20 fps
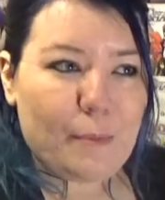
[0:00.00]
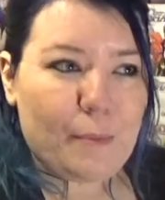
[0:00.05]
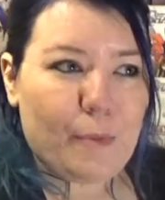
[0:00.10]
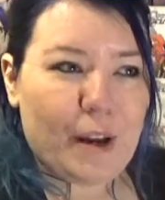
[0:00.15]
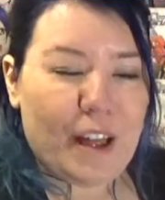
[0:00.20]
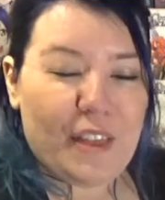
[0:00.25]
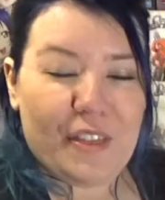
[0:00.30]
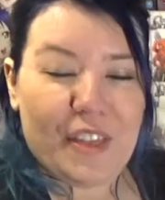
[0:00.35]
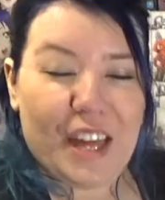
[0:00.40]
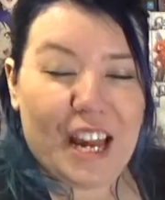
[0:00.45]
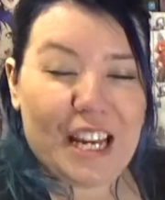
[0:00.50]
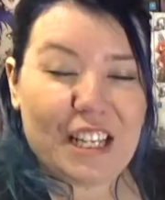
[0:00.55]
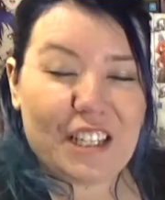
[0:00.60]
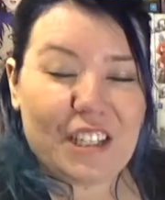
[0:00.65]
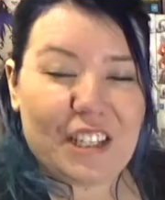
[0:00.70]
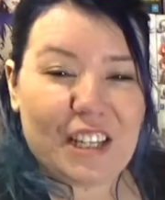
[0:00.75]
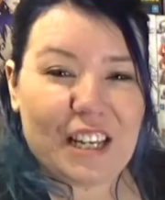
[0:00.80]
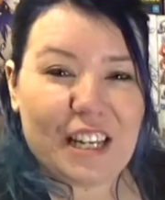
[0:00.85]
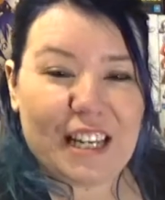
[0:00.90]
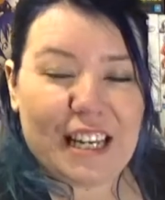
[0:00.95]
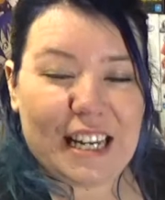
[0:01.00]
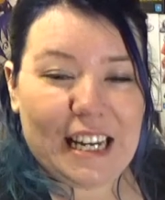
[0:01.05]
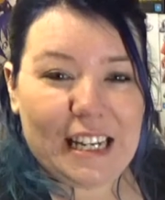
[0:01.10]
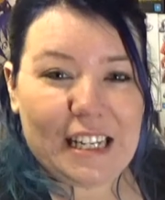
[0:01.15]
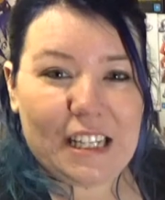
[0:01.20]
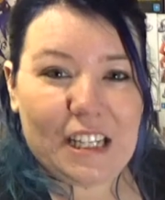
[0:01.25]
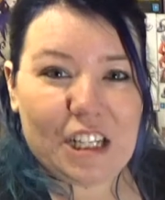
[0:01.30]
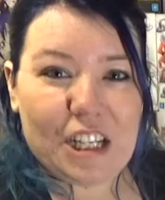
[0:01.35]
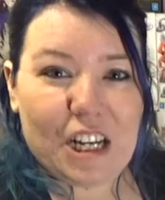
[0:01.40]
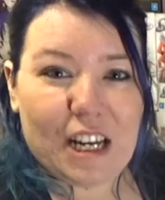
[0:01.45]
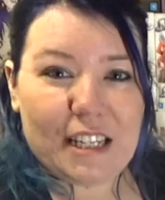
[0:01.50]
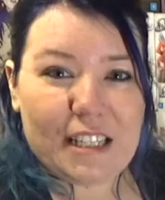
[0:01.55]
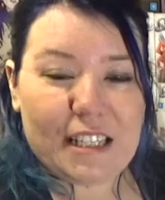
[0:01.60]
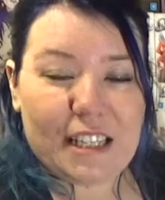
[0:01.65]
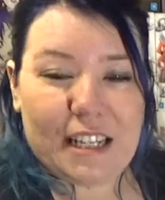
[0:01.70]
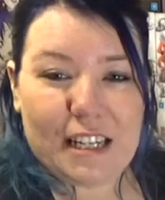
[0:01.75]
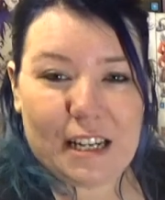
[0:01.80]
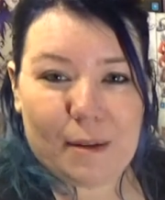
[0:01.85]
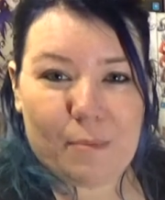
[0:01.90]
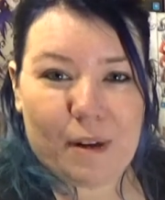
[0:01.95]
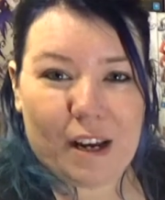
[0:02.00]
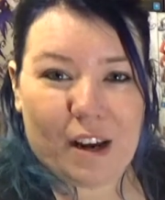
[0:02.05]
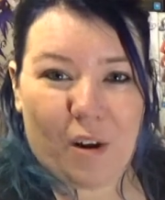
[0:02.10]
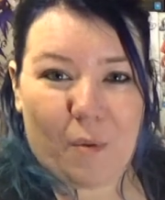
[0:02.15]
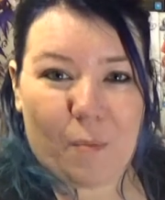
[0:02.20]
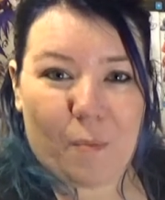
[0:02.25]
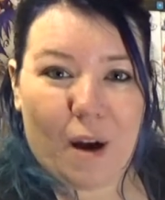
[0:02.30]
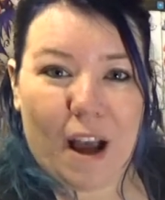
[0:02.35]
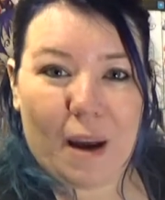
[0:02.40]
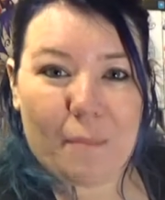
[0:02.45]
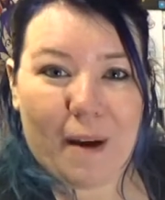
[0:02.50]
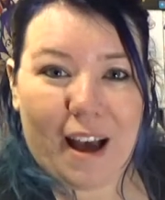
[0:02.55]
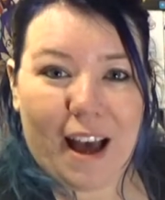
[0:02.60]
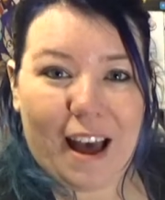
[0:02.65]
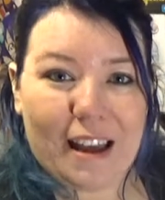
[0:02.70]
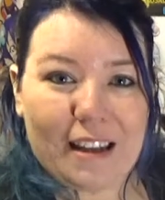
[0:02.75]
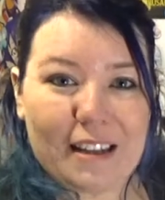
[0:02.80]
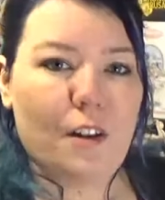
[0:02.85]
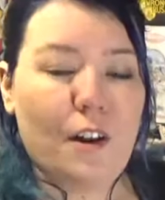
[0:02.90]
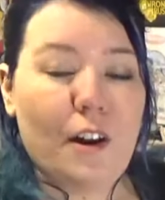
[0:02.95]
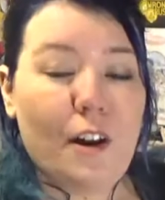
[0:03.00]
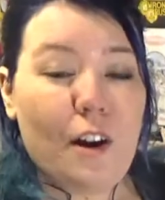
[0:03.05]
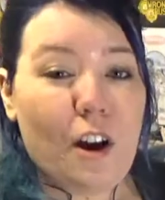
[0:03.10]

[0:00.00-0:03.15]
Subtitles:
but that's again just a nitpick on my part.